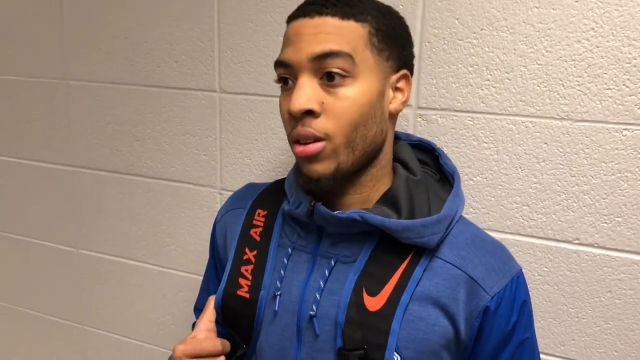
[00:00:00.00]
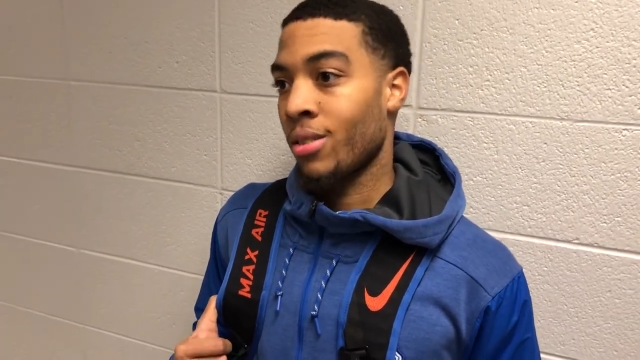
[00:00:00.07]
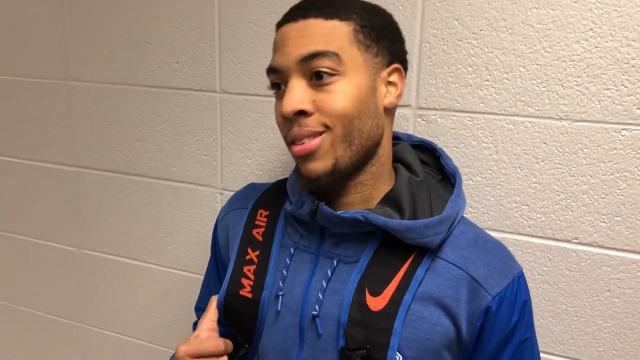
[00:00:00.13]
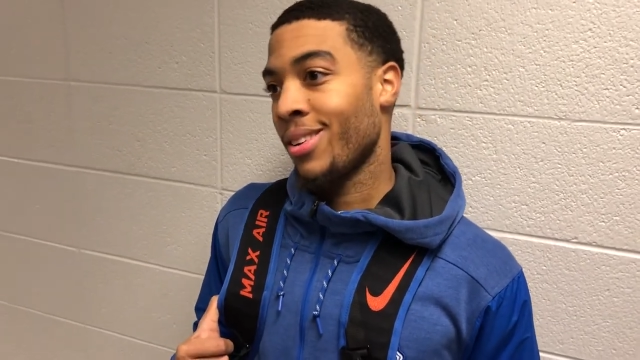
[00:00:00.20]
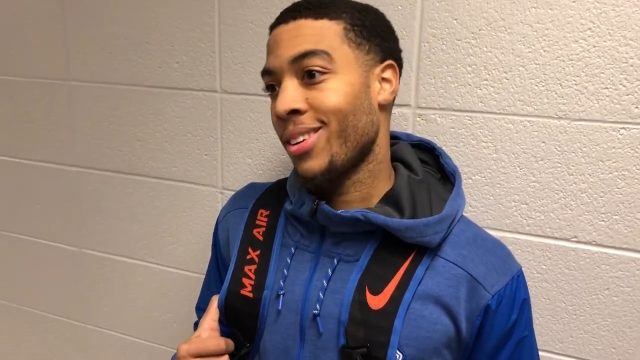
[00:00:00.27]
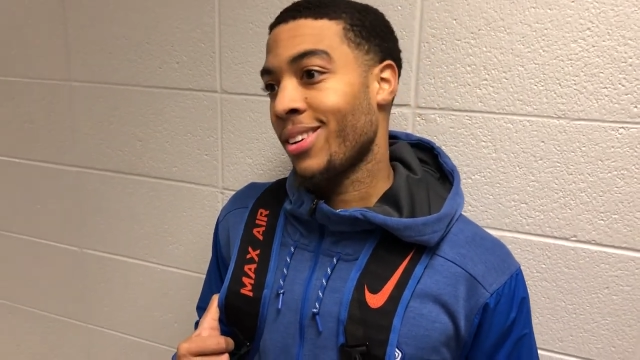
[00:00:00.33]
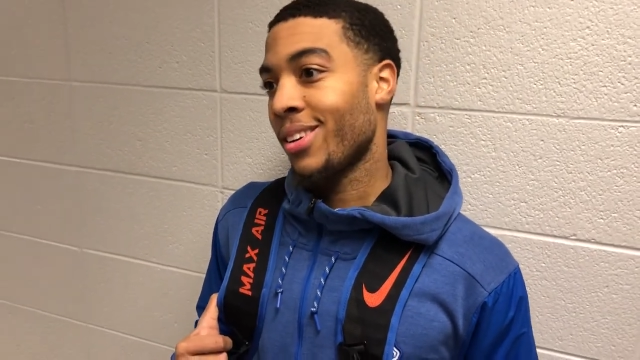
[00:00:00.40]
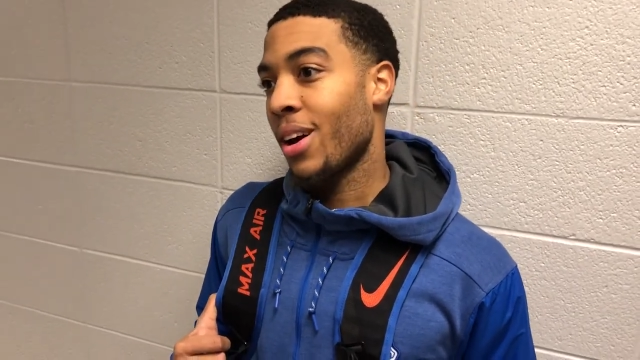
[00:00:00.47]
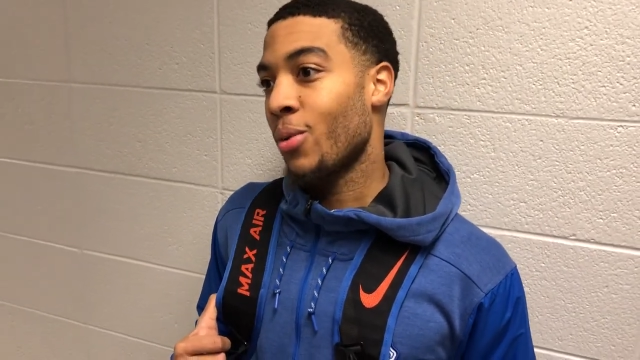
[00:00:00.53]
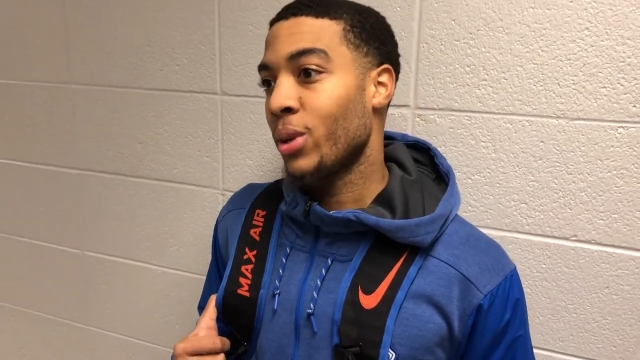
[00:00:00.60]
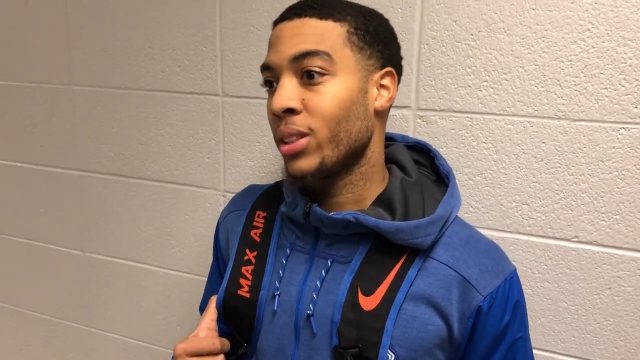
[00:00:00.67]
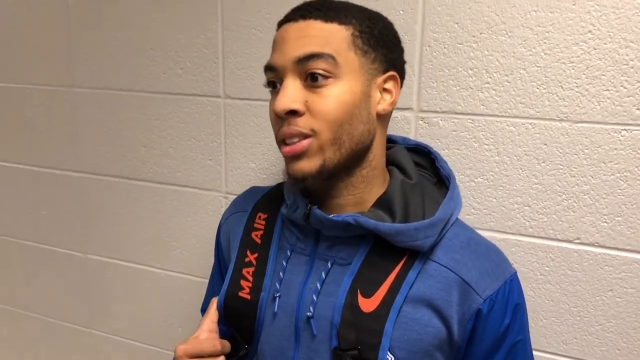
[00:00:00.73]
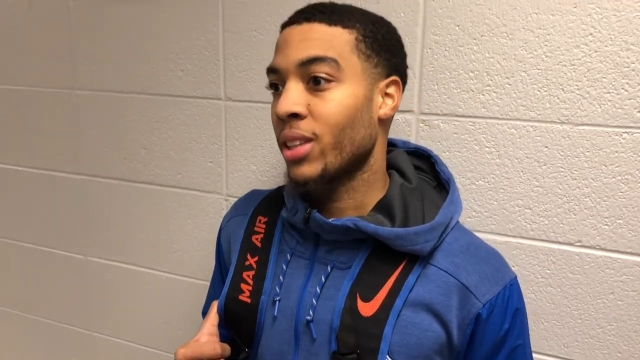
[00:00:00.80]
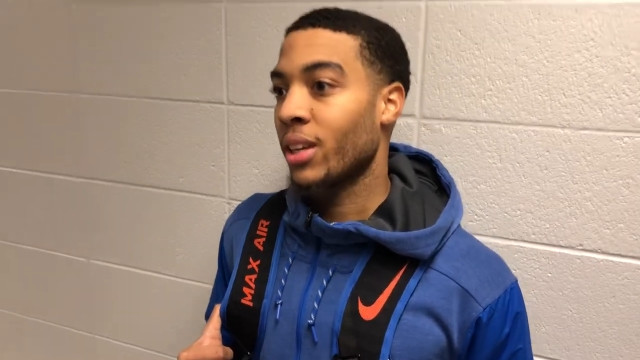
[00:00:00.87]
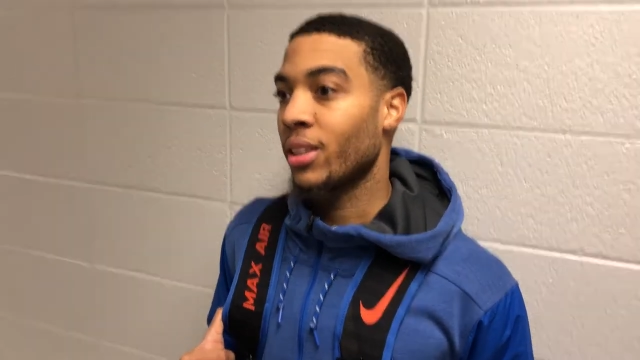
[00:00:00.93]
I
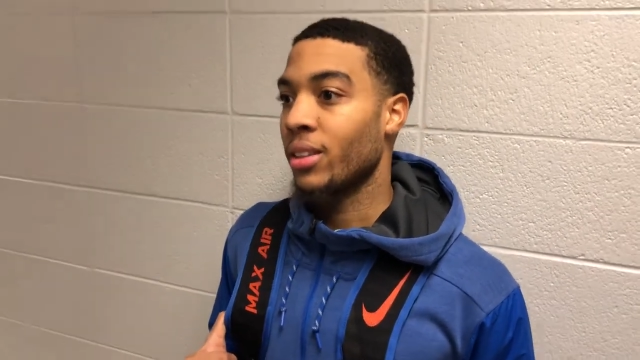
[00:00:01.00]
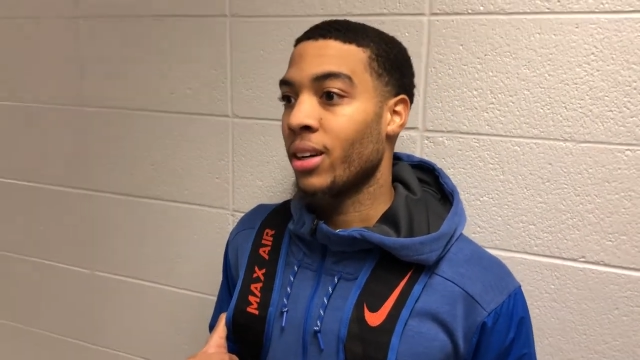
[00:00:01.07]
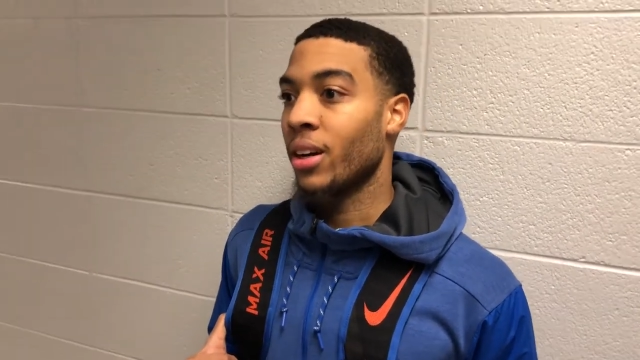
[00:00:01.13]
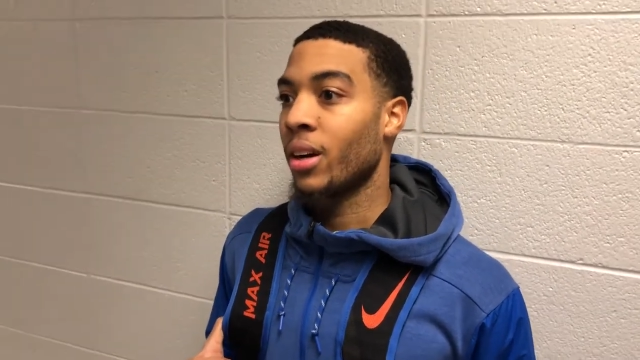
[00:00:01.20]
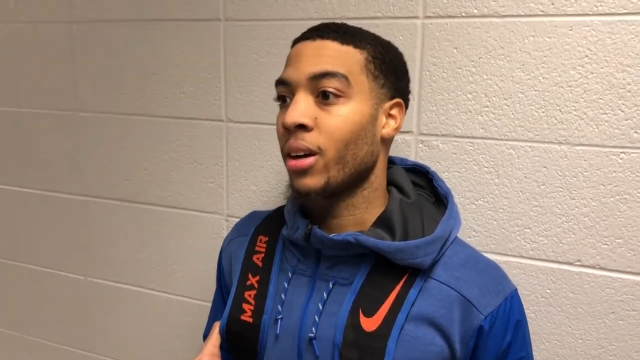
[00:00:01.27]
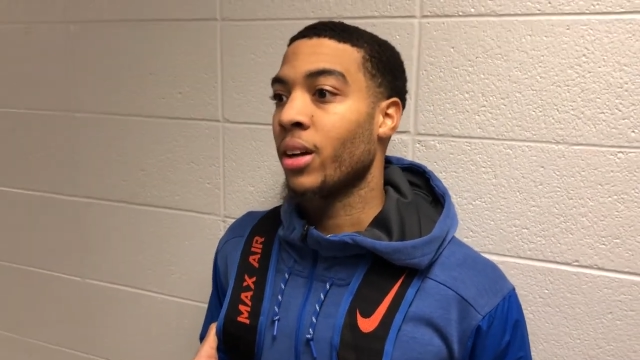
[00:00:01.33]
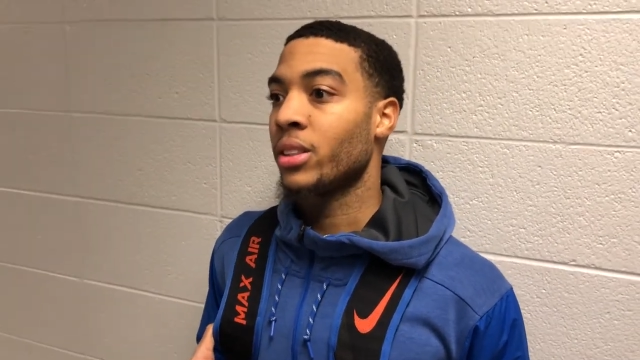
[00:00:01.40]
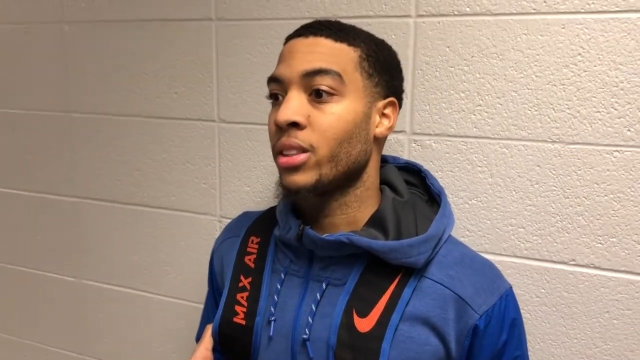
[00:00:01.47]
wouldn't say that. I